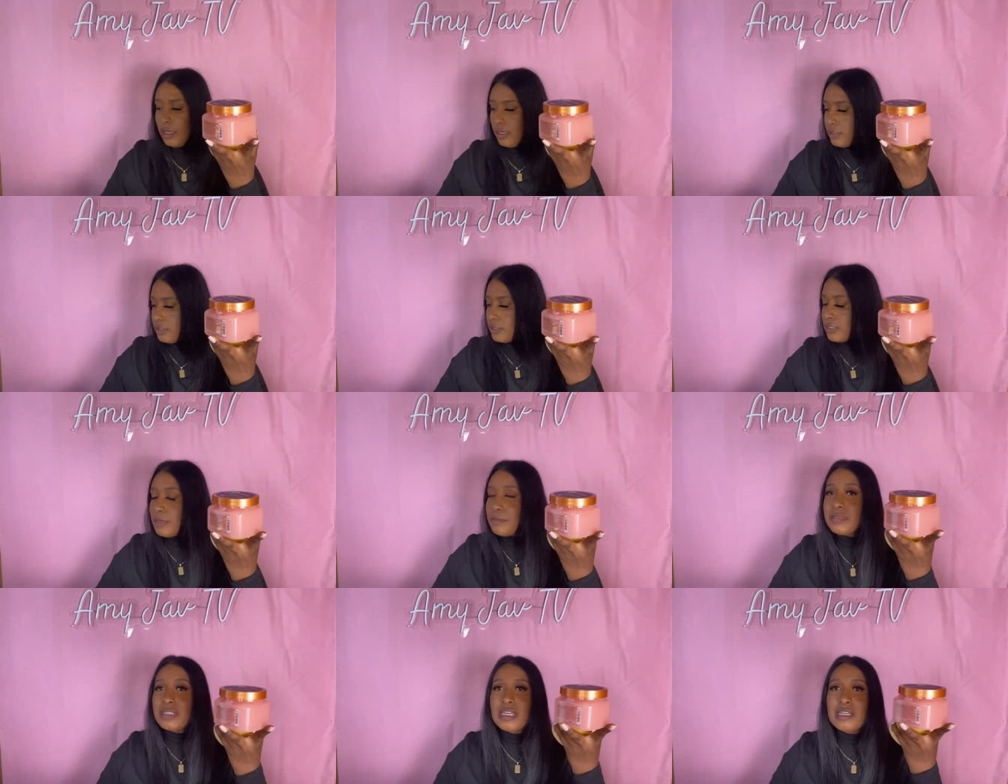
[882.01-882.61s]

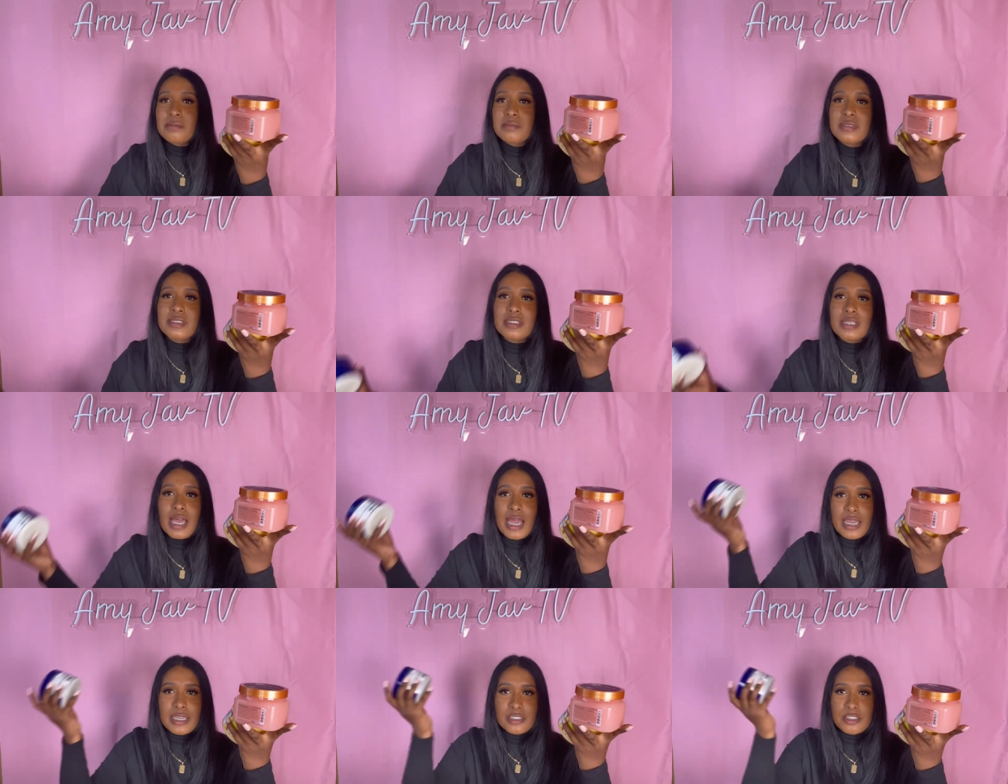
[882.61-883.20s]
sometimes
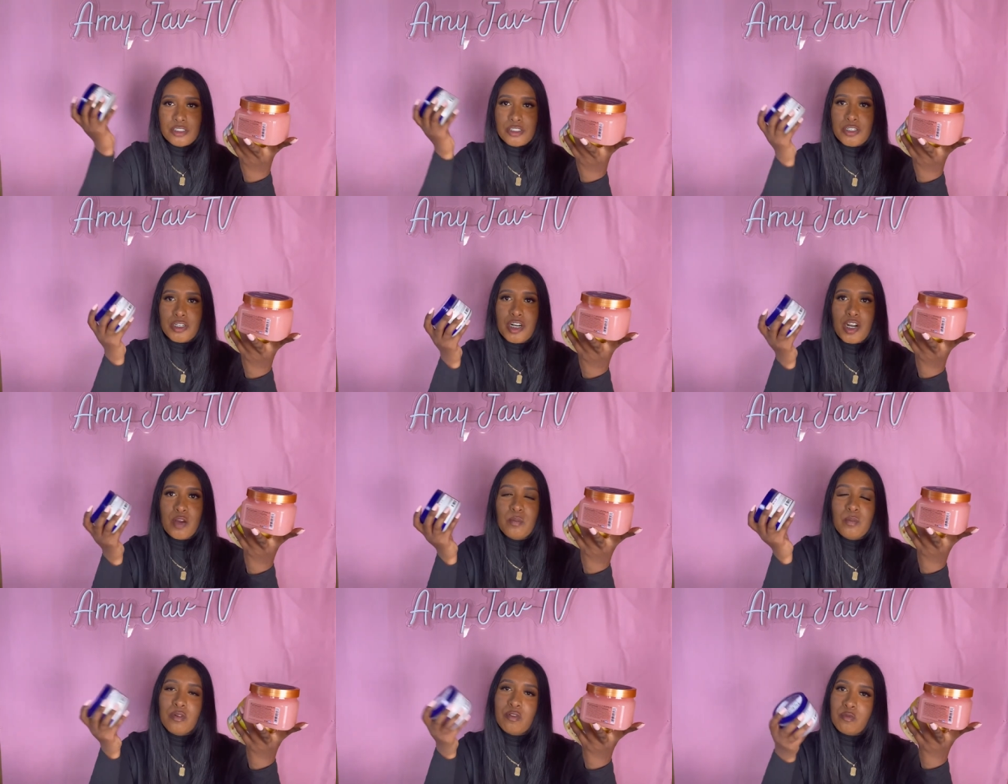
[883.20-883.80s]
I
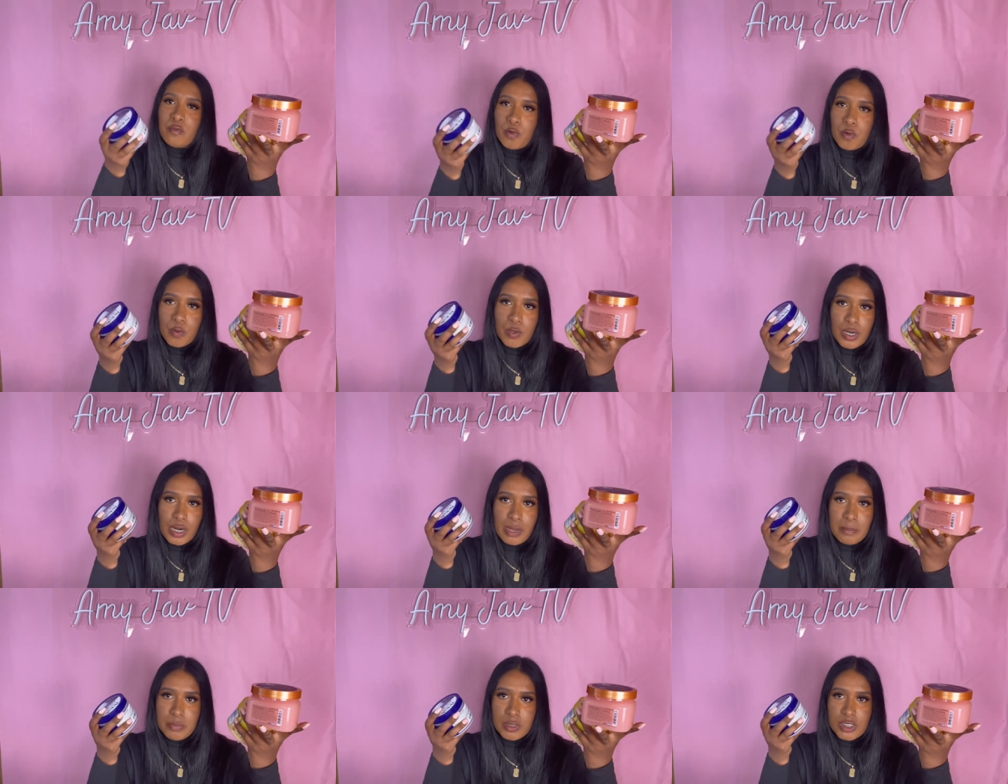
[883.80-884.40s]
scrub before
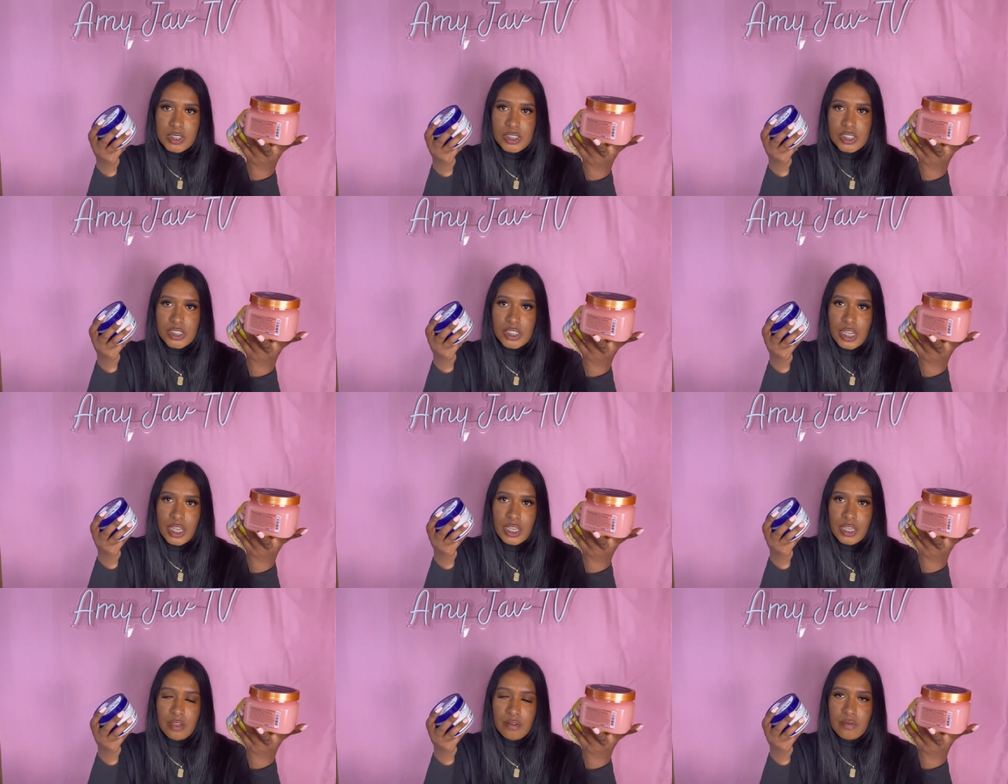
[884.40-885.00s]
I'm gonna
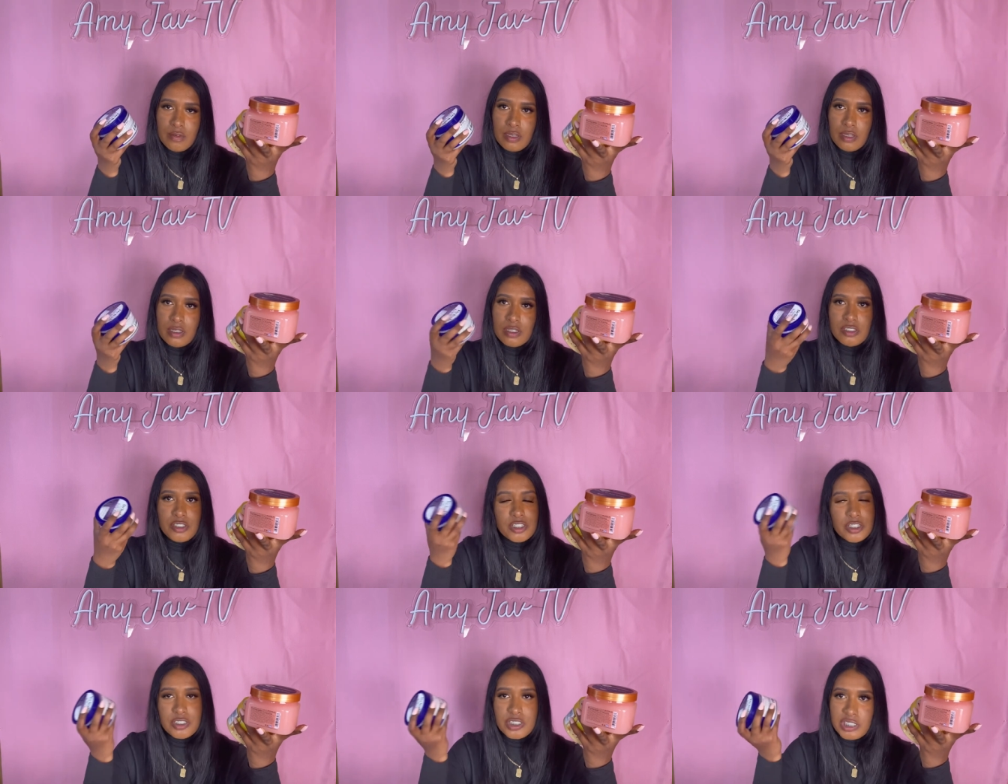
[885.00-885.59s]
shave
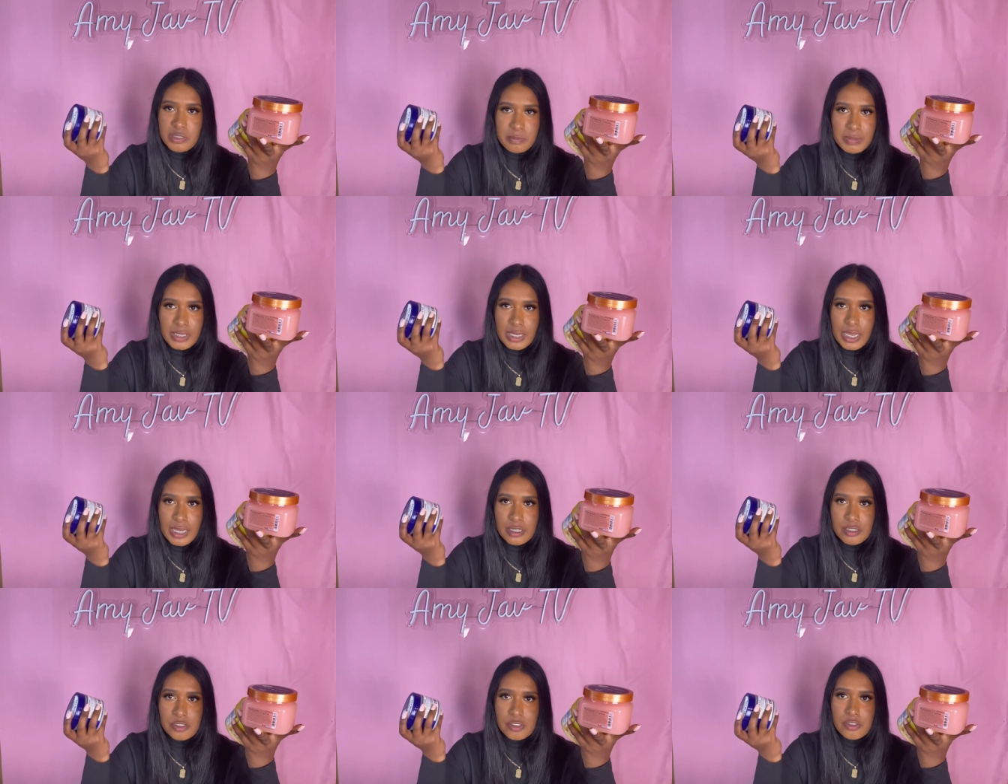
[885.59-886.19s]
just to be
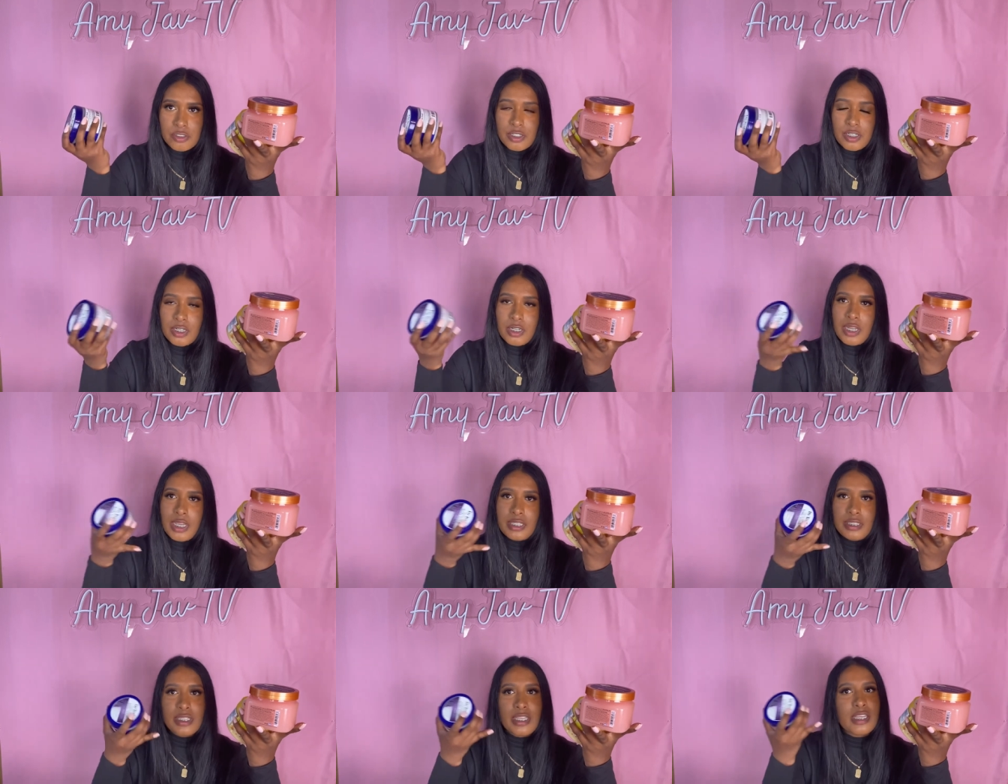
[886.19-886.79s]
extra
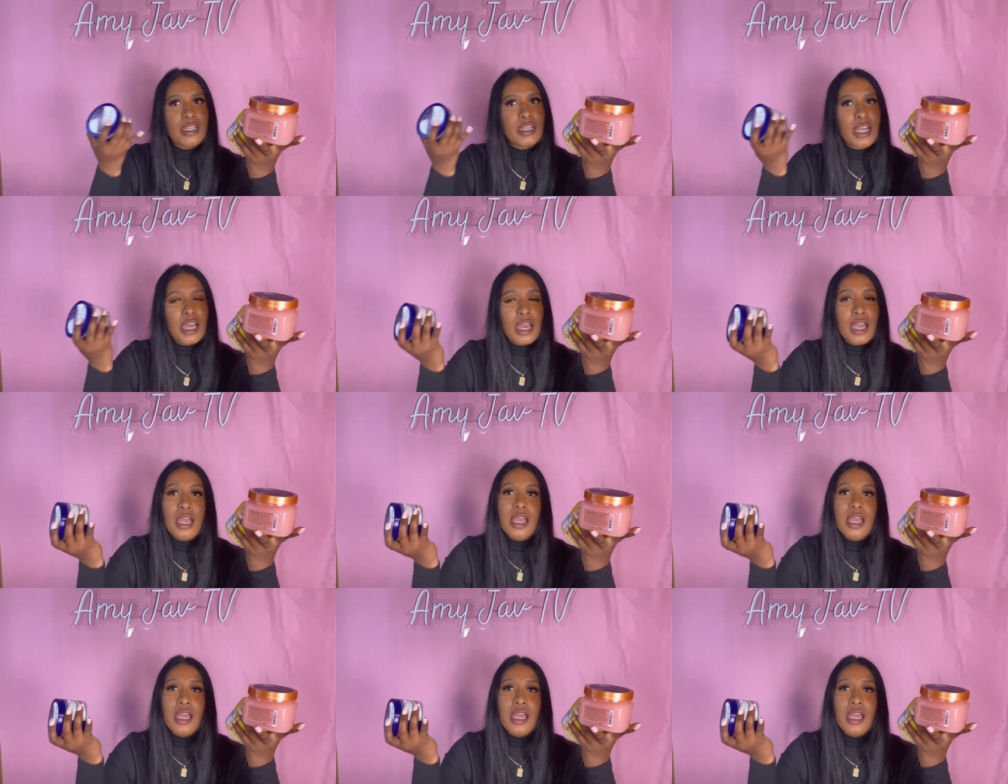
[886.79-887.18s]
and then